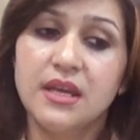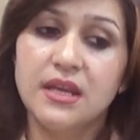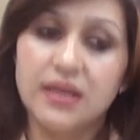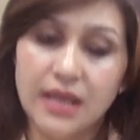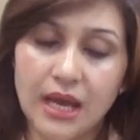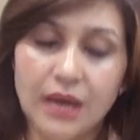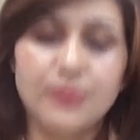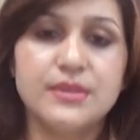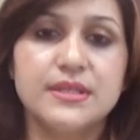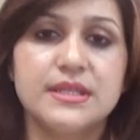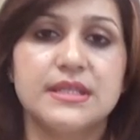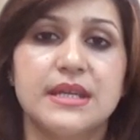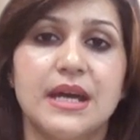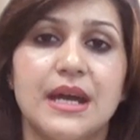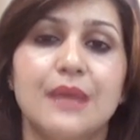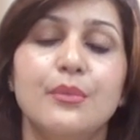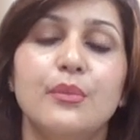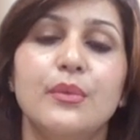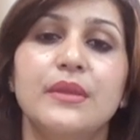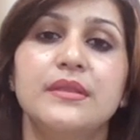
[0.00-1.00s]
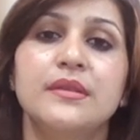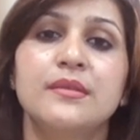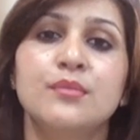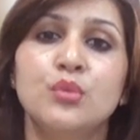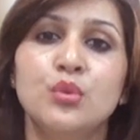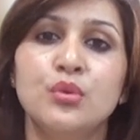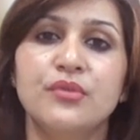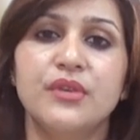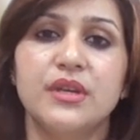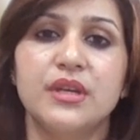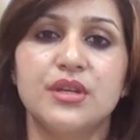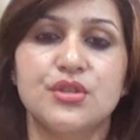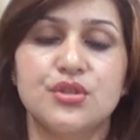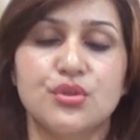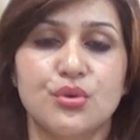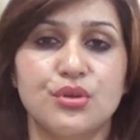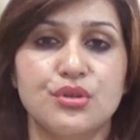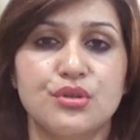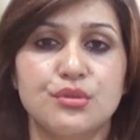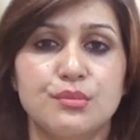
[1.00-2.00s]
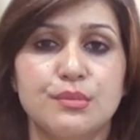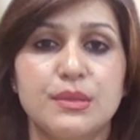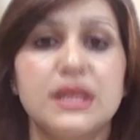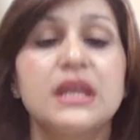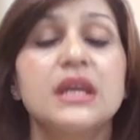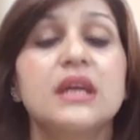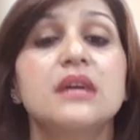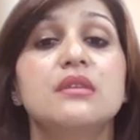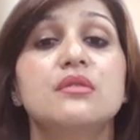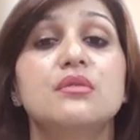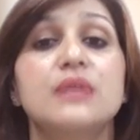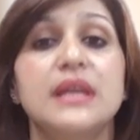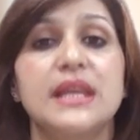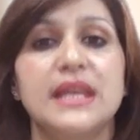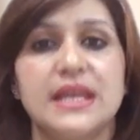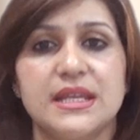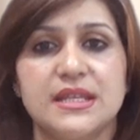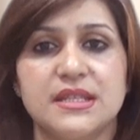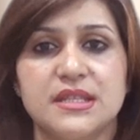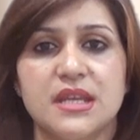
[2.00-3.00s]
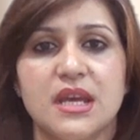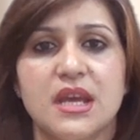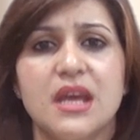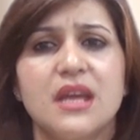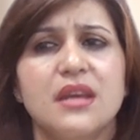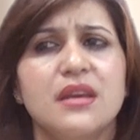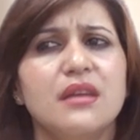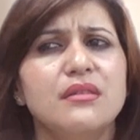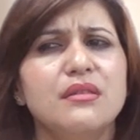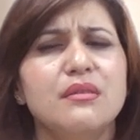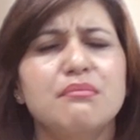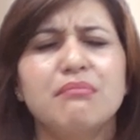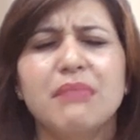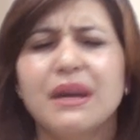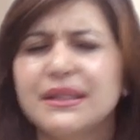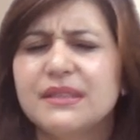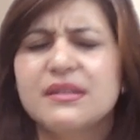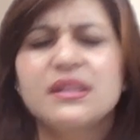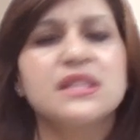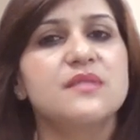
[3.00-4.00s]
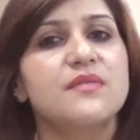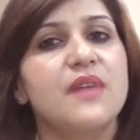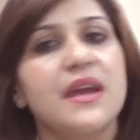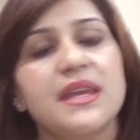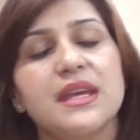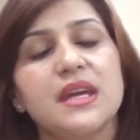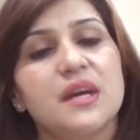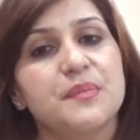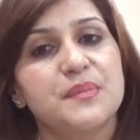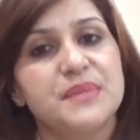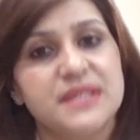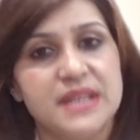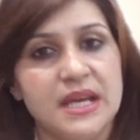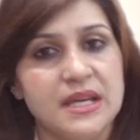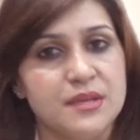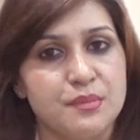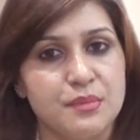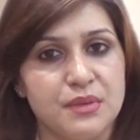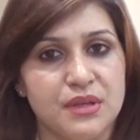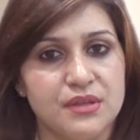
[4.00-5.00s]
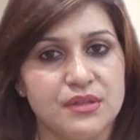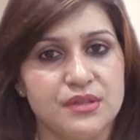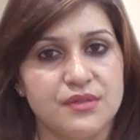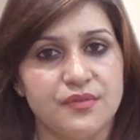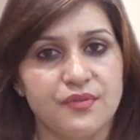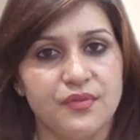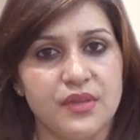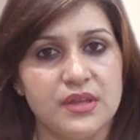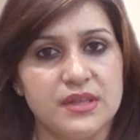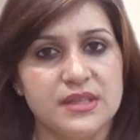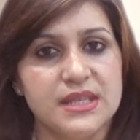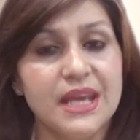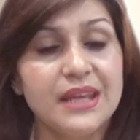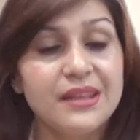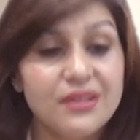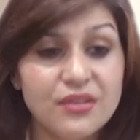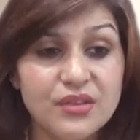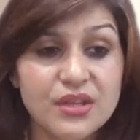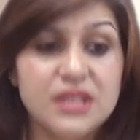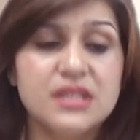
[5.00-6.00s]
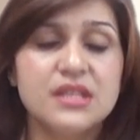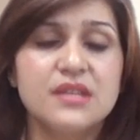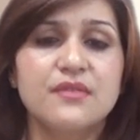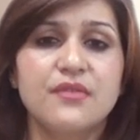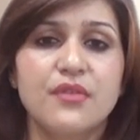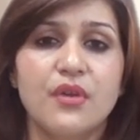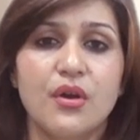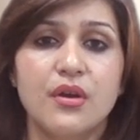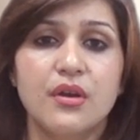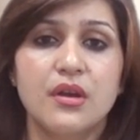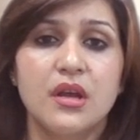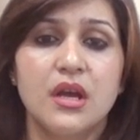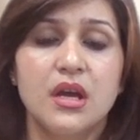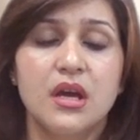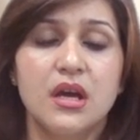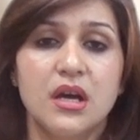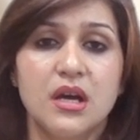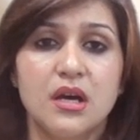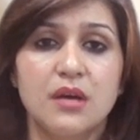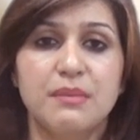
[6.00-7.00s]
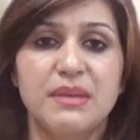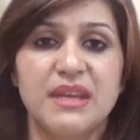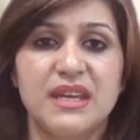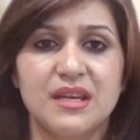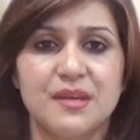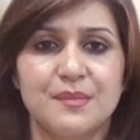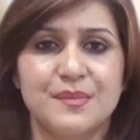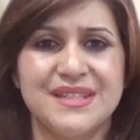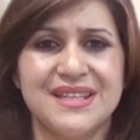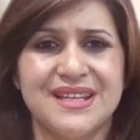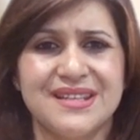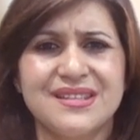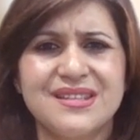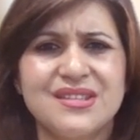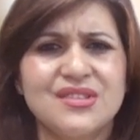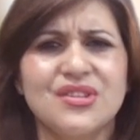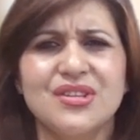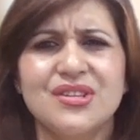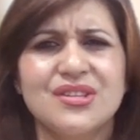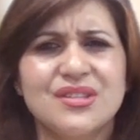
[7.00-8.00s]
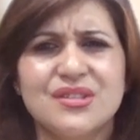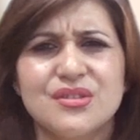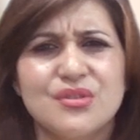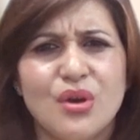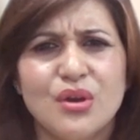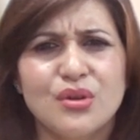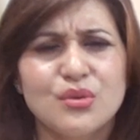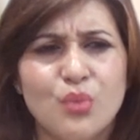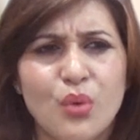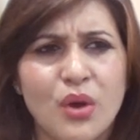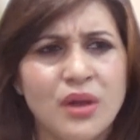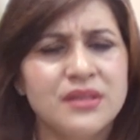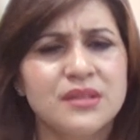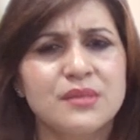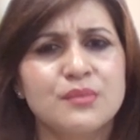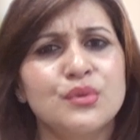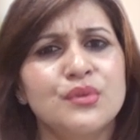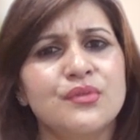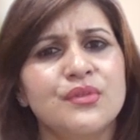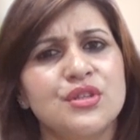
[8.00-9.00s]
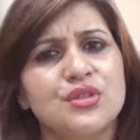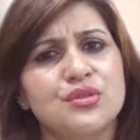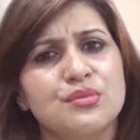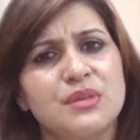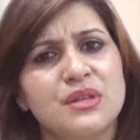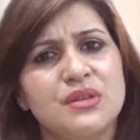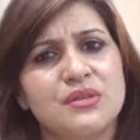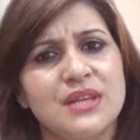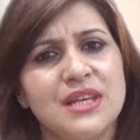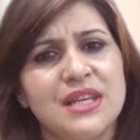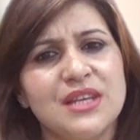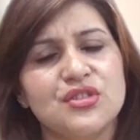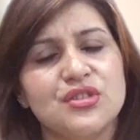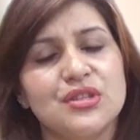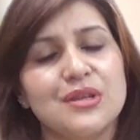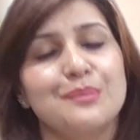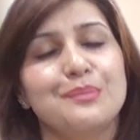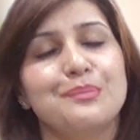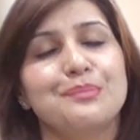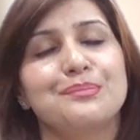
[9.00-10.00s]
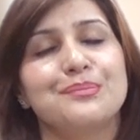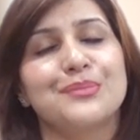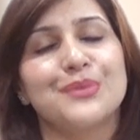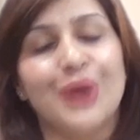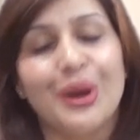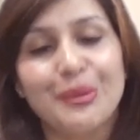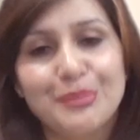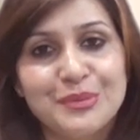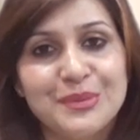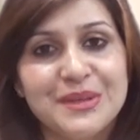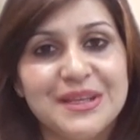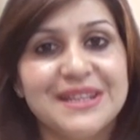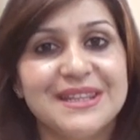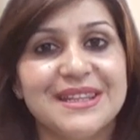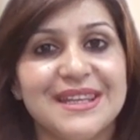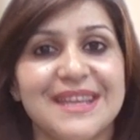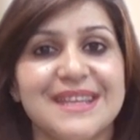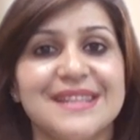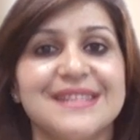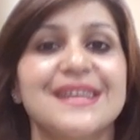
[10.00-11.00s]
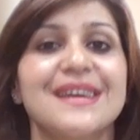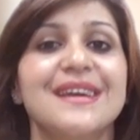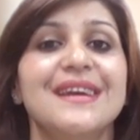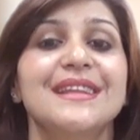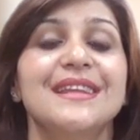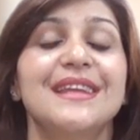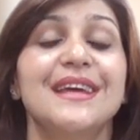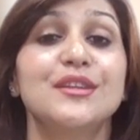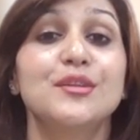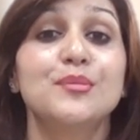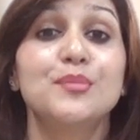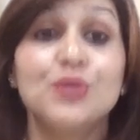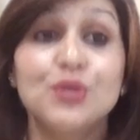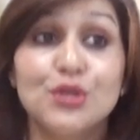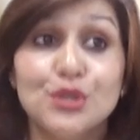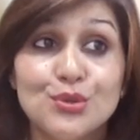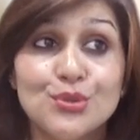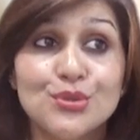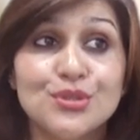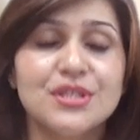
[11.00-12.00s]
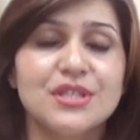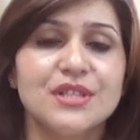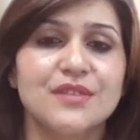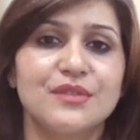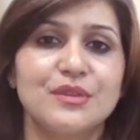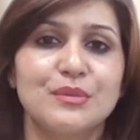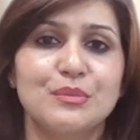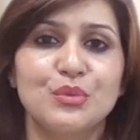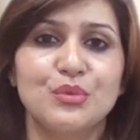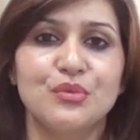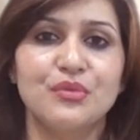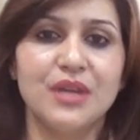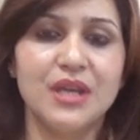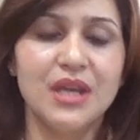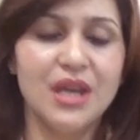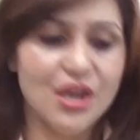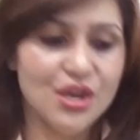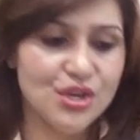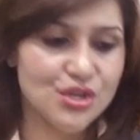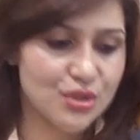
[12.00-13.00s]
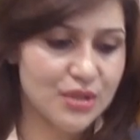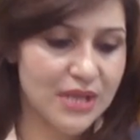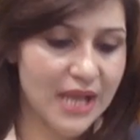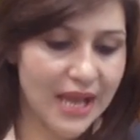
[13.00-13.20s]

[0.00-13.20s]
Now is the time when the movie is going to be released. Now the mother is very upset because of this, and the reason for her being upset is she does not want the movie to be released. She probably thinks that the producers of the movie should